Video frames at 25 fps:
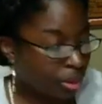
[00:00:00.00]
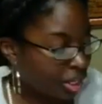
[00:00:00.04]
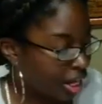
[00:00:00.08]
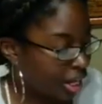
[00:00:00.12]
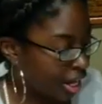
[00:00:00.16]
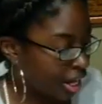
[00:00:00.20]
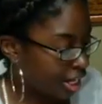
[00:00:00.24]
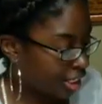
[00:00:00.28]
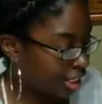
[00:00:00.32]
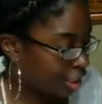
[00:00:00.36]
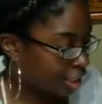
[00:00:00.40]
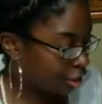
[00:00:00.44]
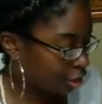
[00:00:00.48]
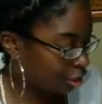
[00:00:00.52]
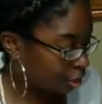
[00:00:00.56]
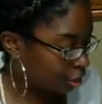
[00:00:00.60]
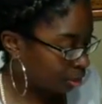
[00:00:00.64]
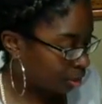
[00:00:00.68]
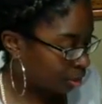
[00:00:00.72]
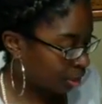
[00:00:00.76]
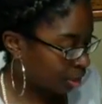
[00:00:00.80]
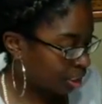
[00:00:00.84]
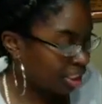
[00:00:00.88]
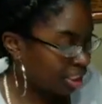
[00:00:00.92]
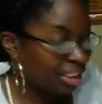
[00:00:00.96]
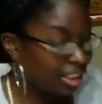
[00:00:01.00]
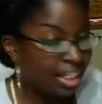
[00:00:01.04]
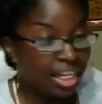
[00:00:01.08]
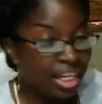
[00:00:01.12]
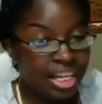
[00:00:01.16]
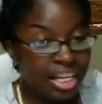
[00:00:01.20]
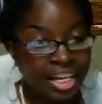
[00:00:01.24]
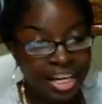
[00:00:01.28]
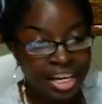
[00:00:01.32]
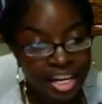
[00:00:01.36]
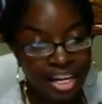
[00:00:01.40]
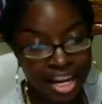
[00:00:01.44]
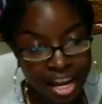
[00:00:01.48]
acidosis,
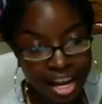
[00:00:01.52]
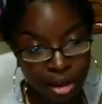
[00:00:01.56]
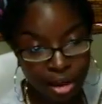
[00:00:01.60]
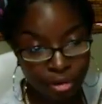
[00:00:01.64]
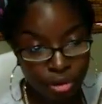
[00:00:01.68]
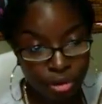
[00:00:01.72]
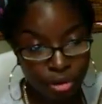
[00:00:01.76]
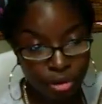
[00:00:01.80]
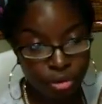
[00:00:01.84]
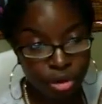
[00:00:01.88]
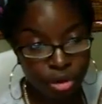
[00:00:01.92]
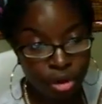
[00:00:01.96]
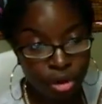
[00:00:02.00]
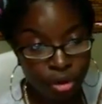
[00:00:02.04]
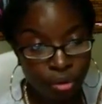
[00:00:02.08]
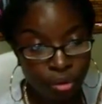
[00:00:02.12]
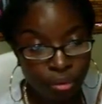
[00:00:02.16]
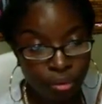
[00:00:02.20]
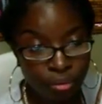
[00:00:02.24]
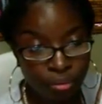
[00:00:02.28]
now you know.